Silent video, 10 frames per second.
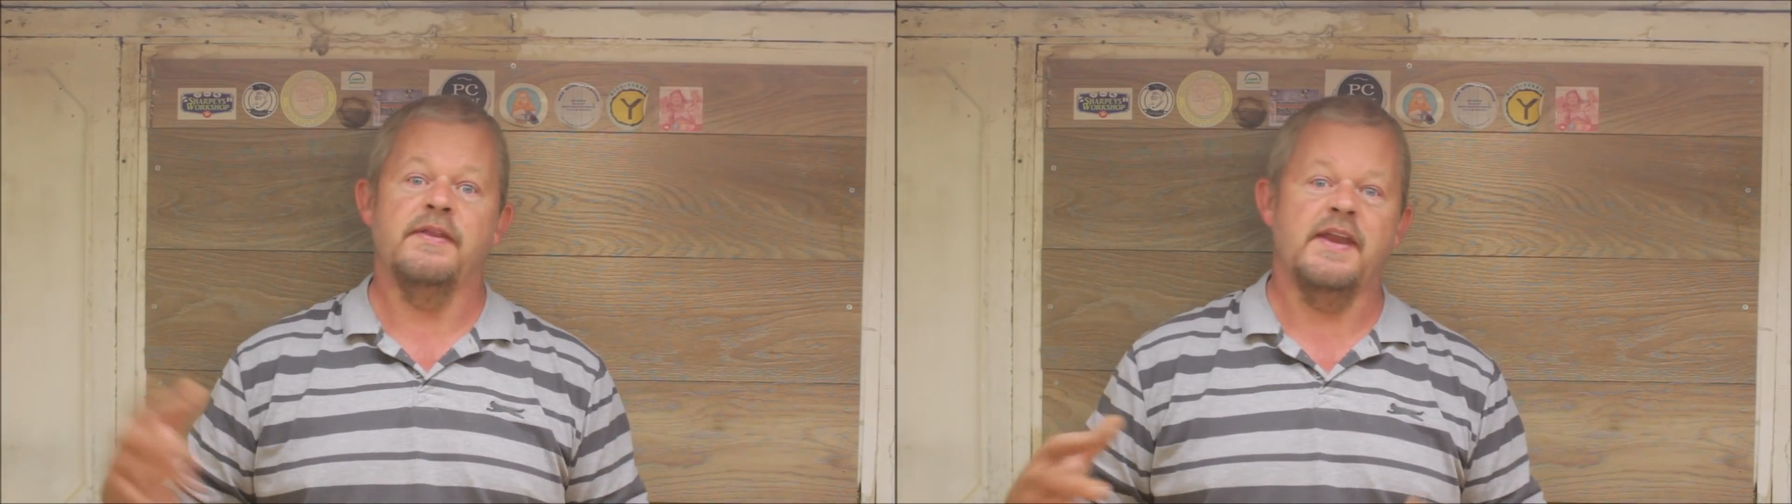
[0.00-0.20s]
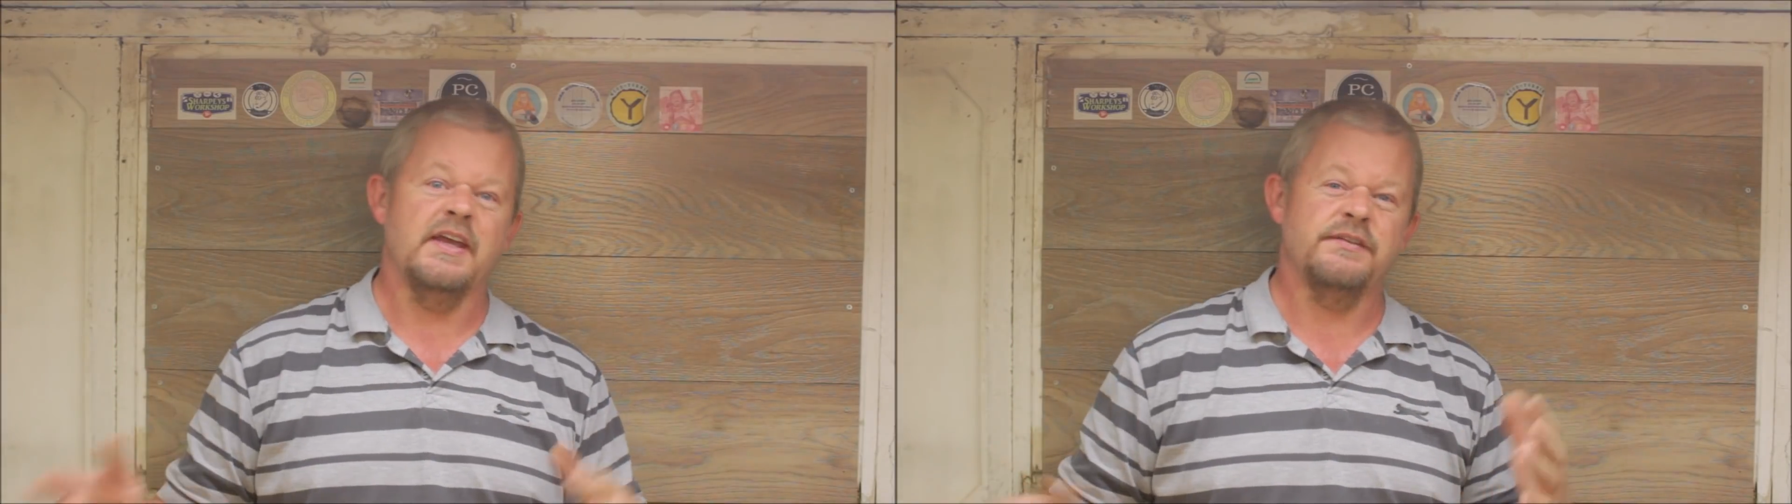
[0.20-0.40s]

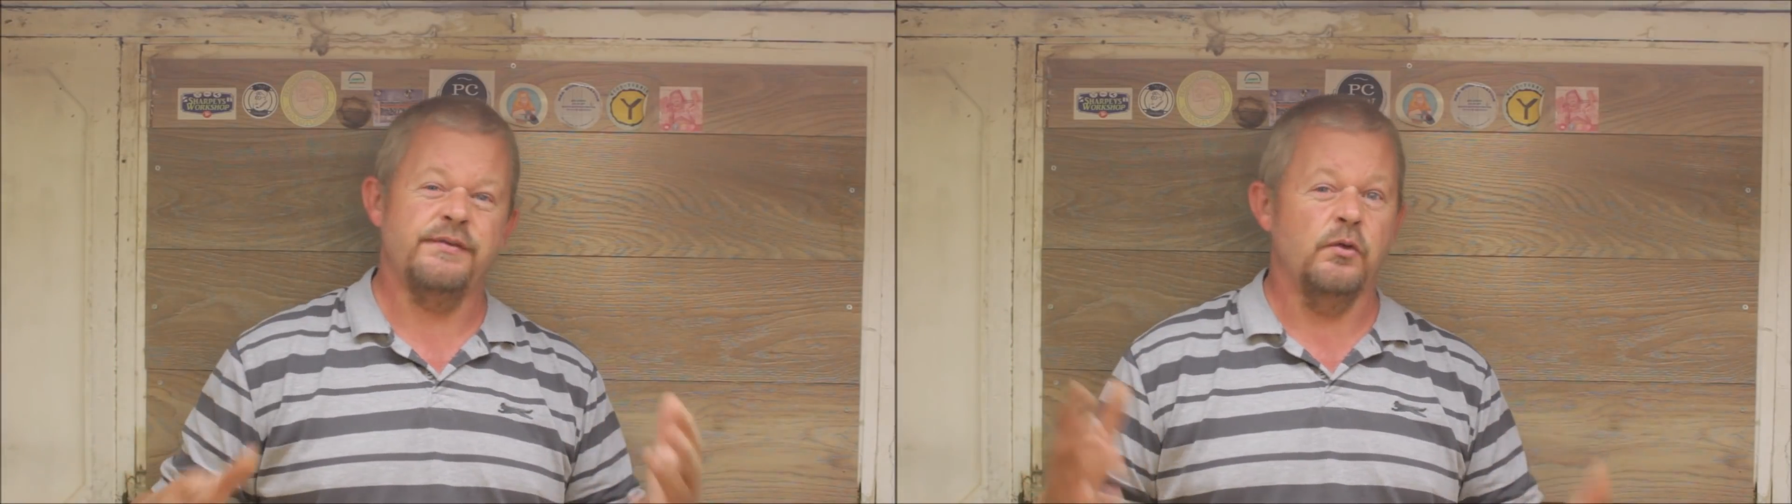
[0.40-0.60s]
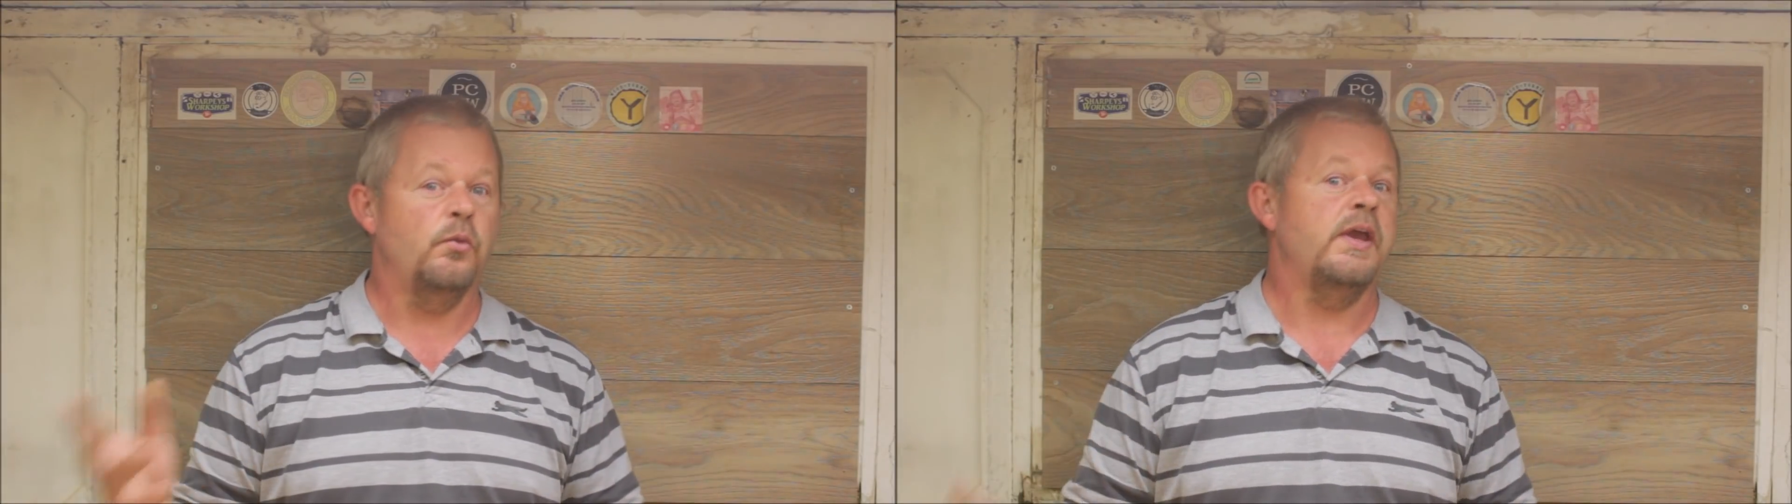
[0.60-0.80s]
in the next
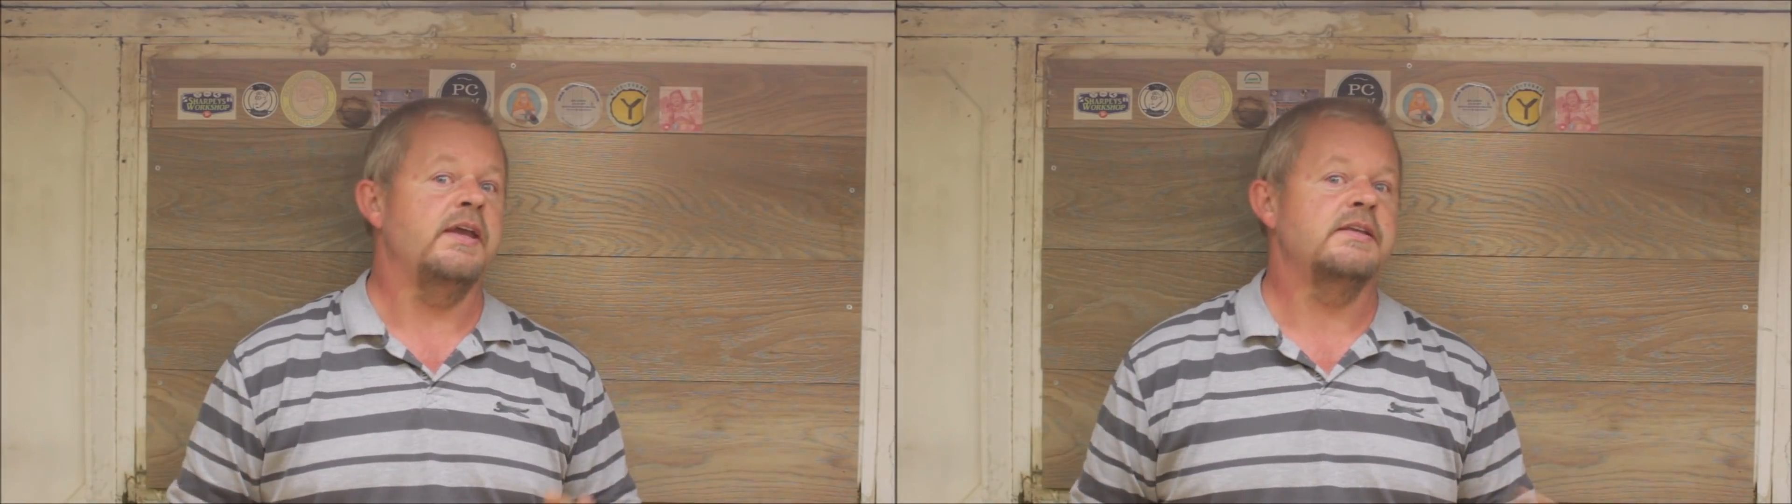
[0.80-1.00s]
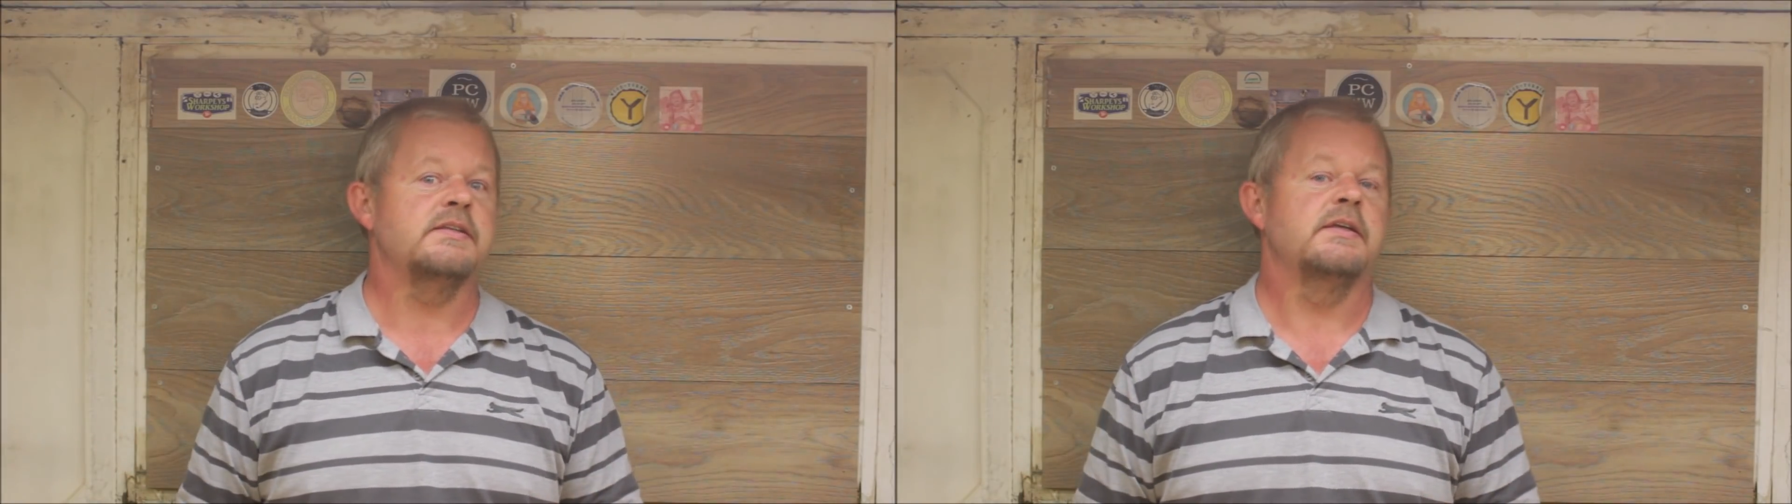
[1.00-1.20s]
few
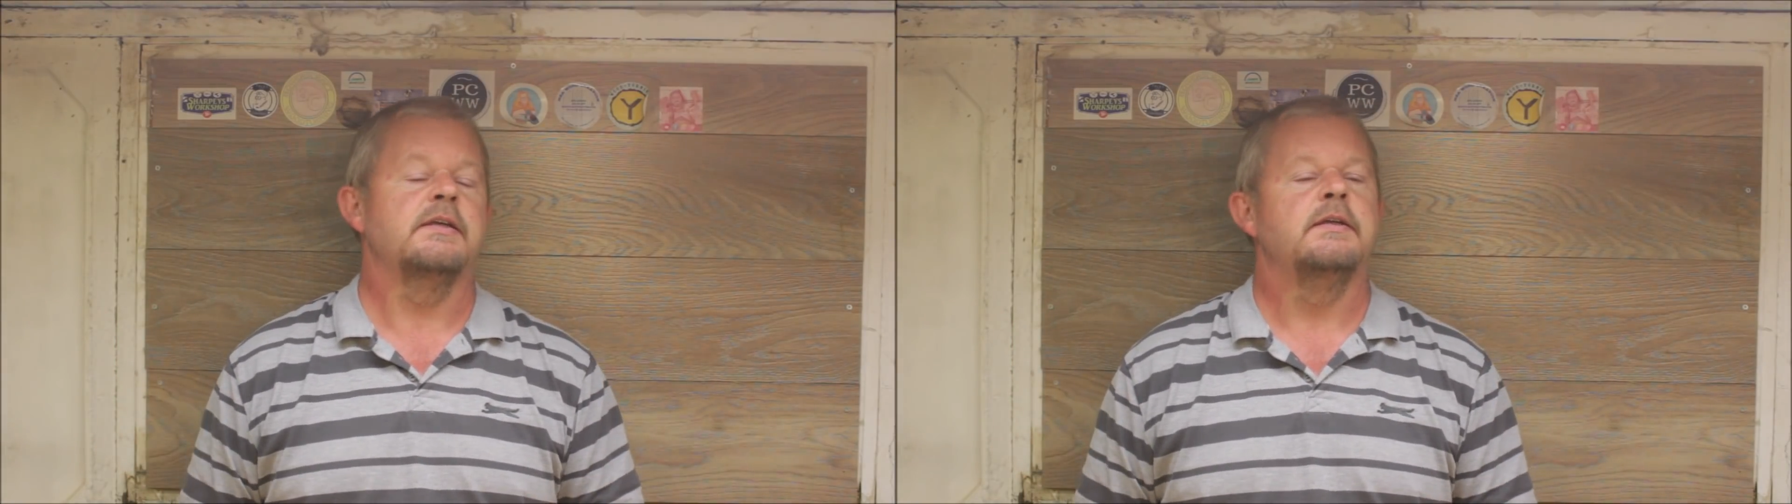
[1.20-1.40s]
weeks.